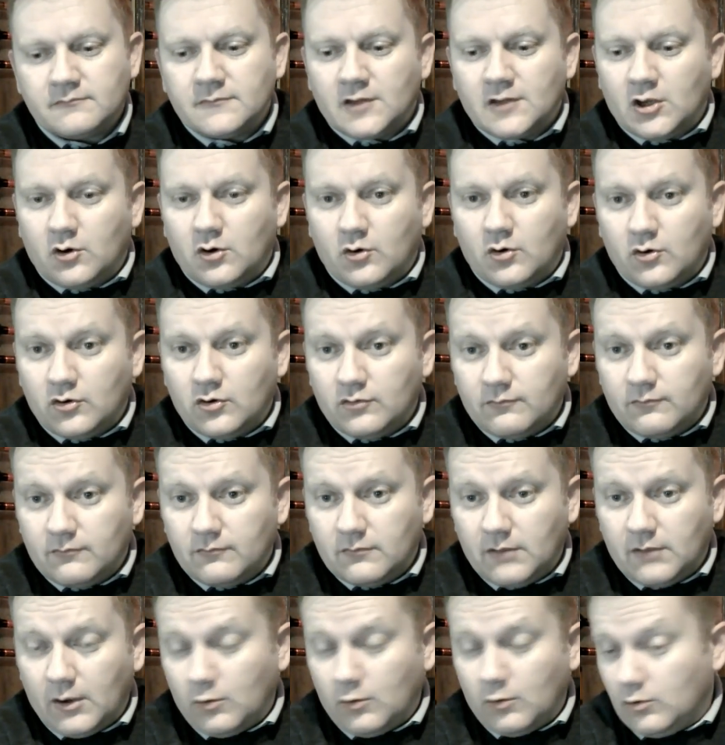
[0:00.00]
or
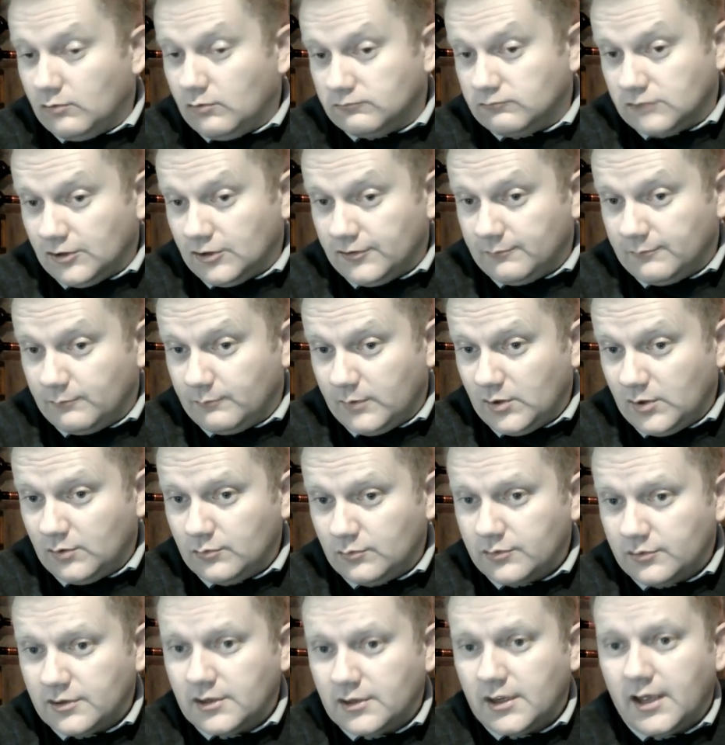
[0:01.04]
rather
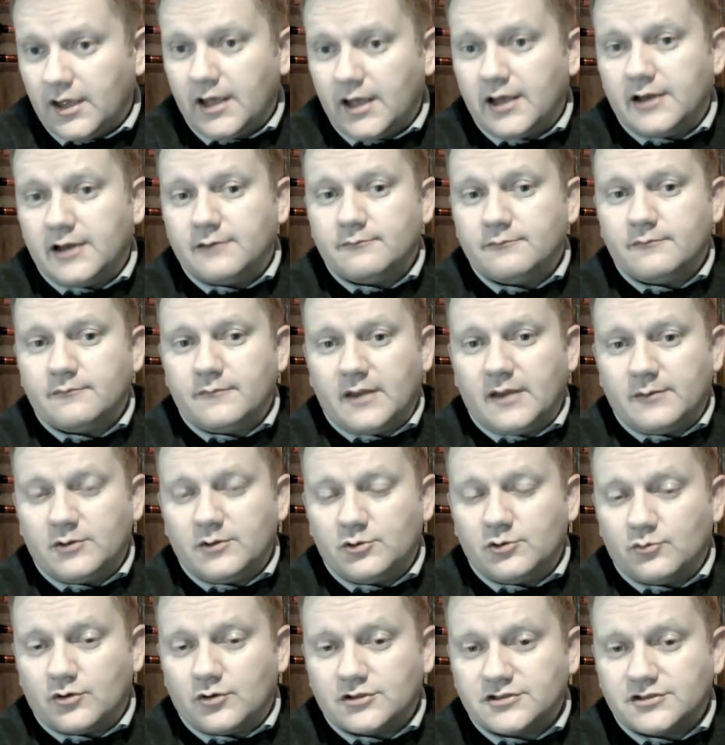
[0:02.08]
both. Maybe you
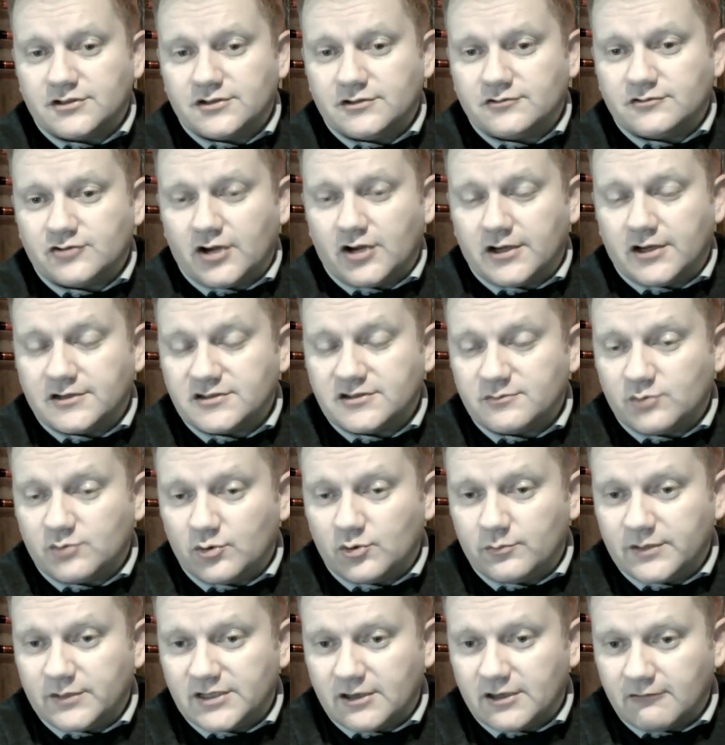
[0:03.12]
want to try and support
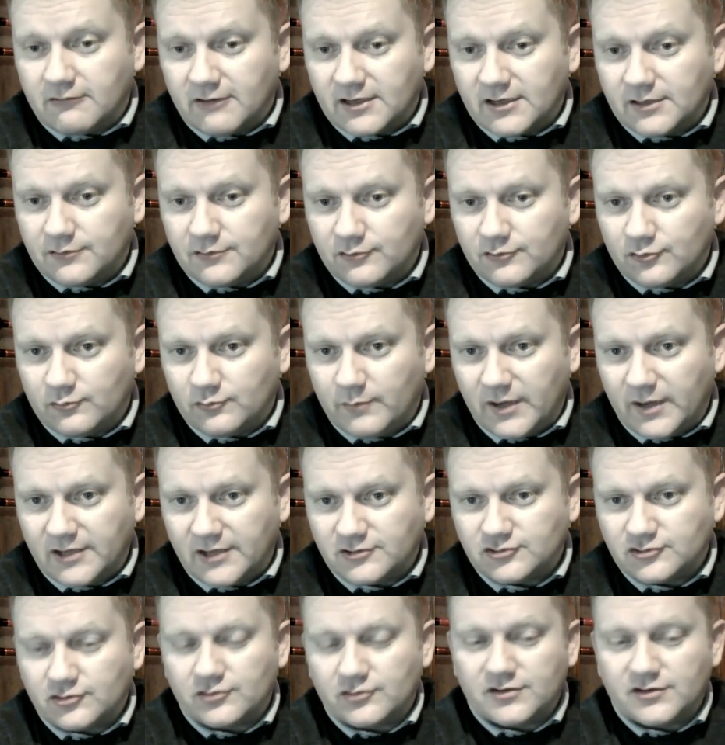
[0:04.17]
me directly through
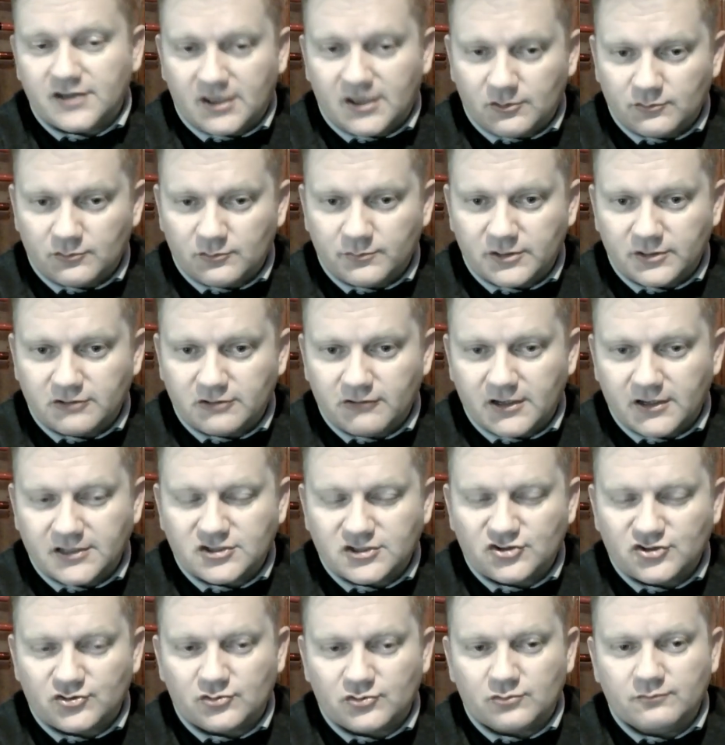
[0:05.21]
Patreon. That would be great
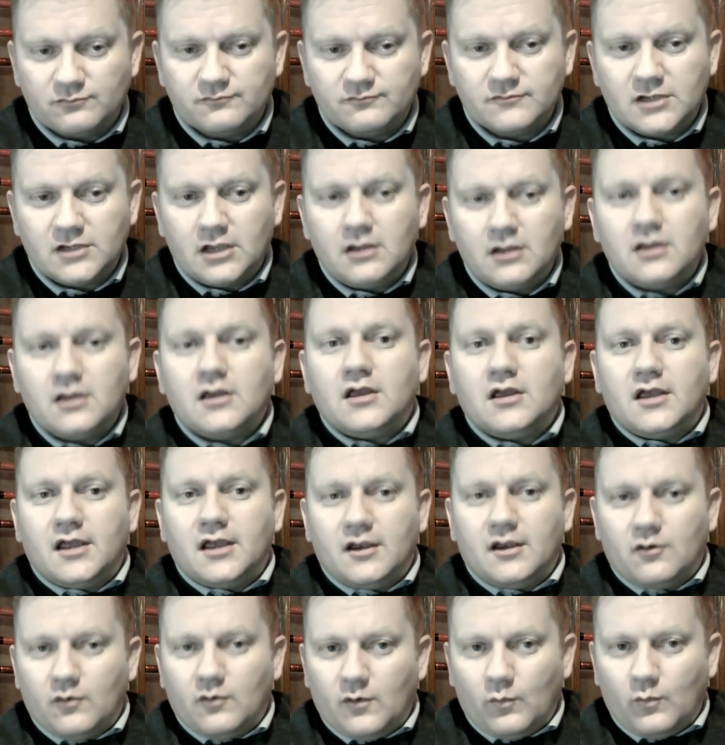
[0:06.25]
too.
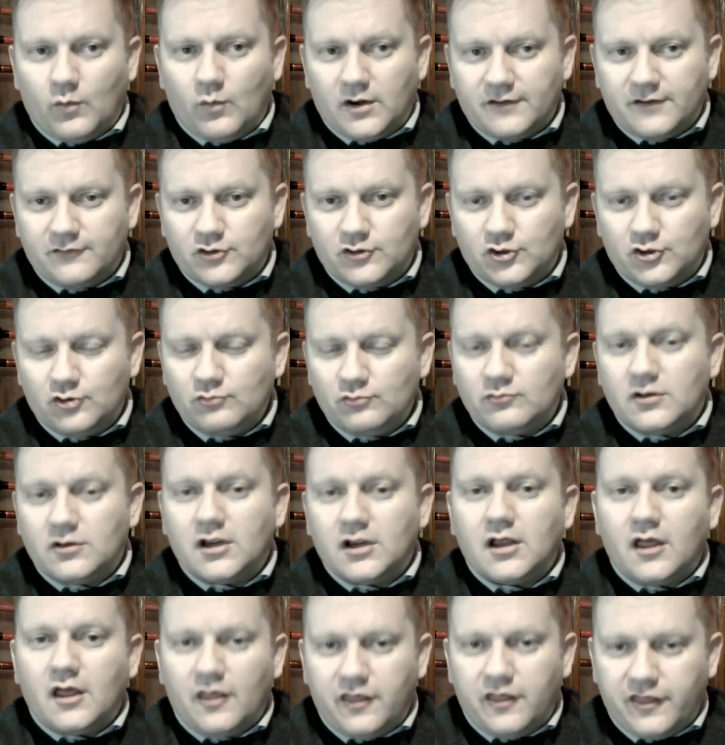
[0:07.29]
Whatever you do,
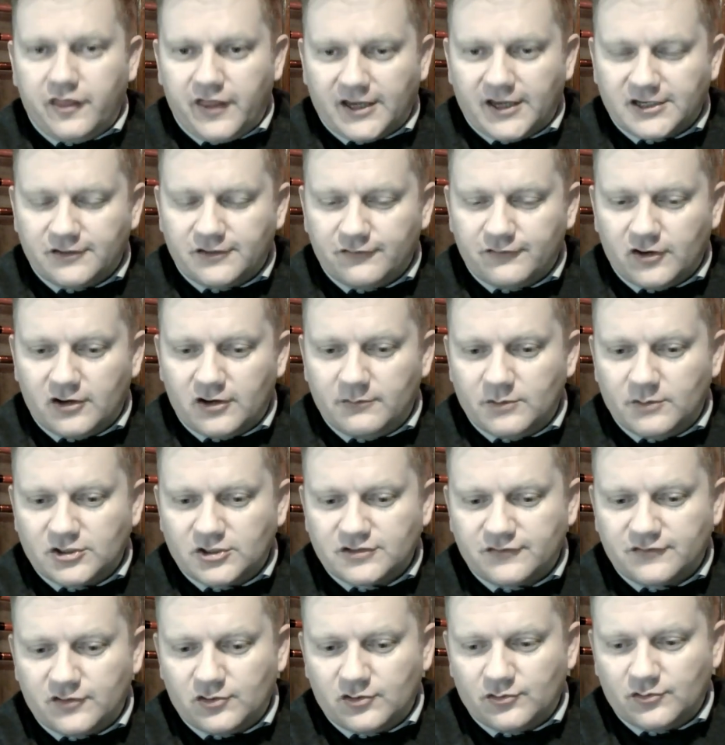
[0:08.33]
thank you very much
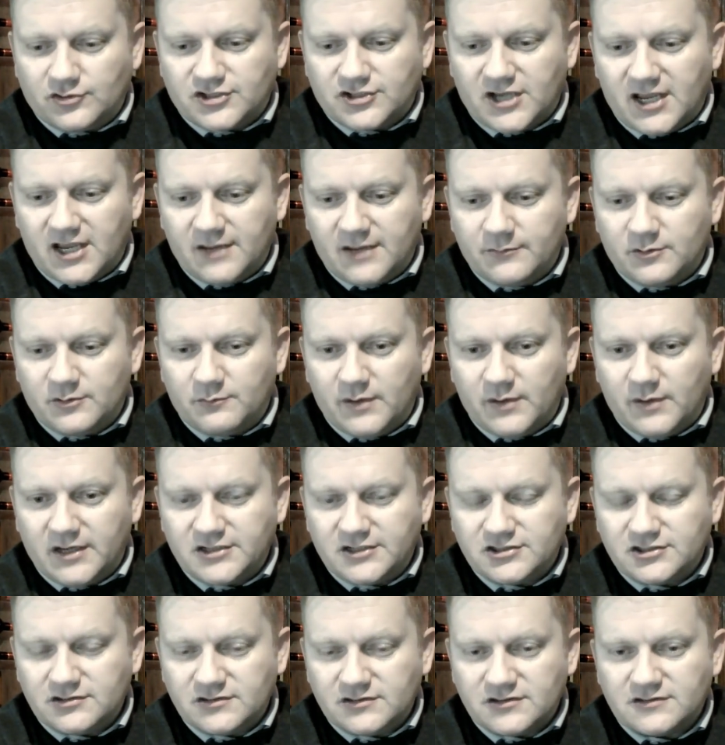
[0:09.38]
for your time and
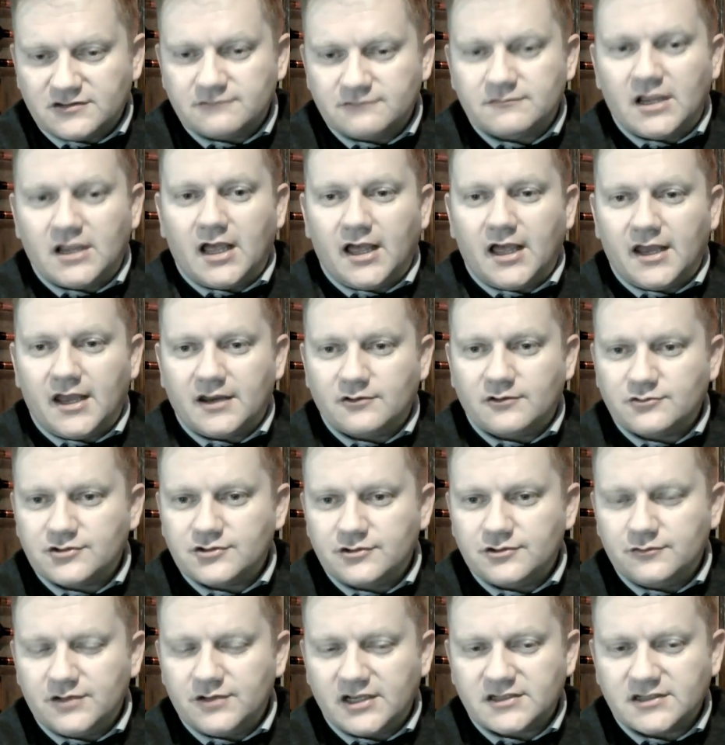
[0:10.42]
patience, and I will see you
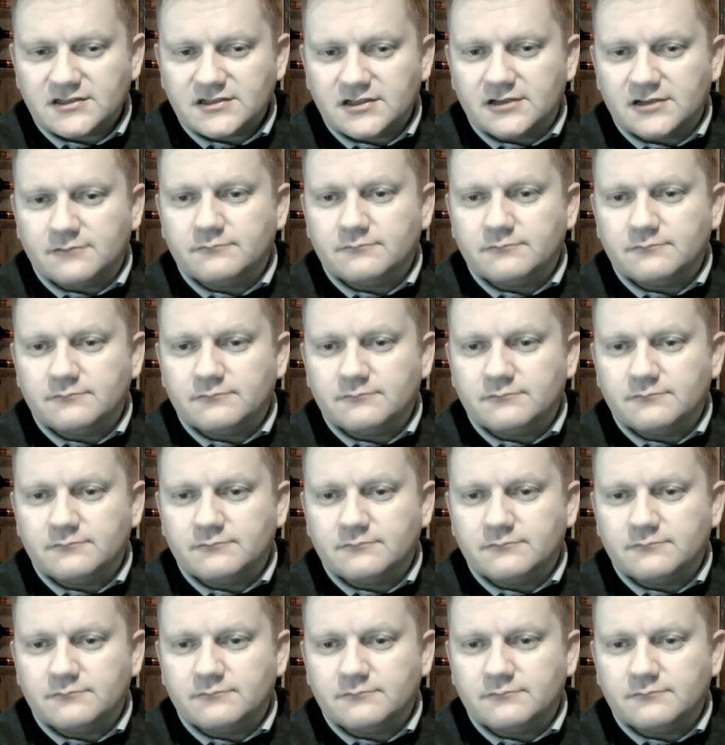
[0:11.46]
next time.